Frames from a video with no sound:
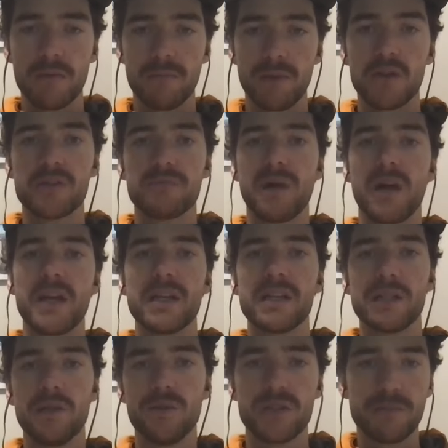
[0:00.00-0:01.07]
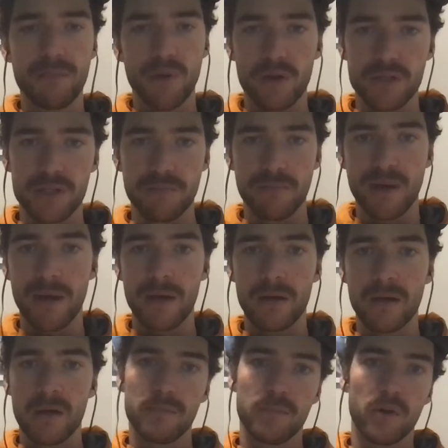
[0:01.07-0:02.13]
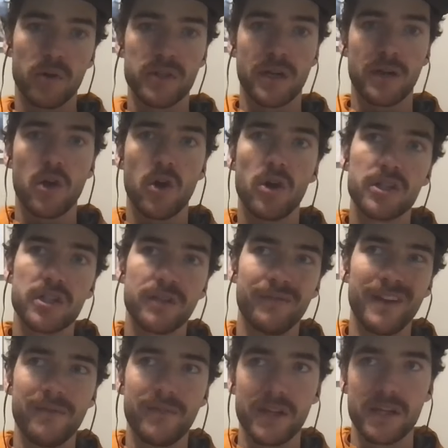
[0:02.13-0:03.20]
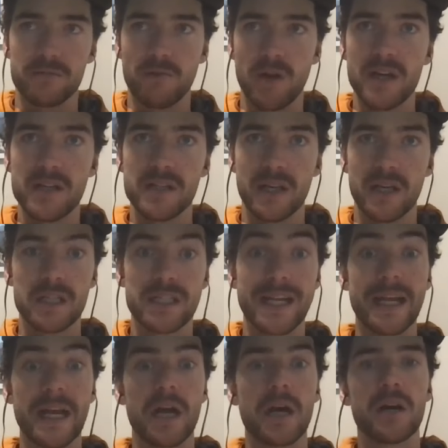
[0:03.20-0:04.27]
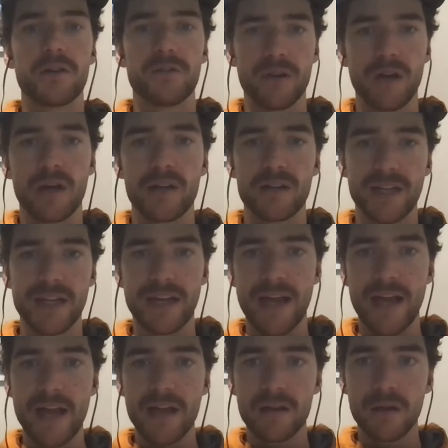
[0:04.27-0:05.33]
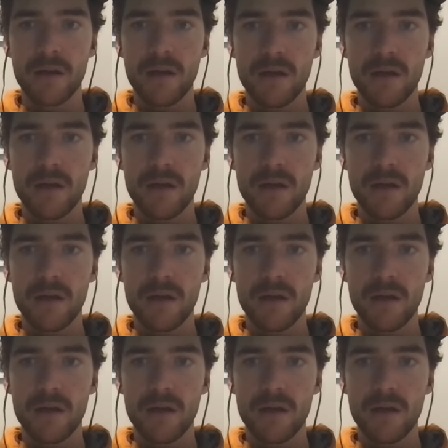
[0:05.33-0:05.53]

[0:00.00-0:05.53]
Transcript: because money is losing purchasing power, because our cost of living is rising and it's getting harder and harder to get ahead,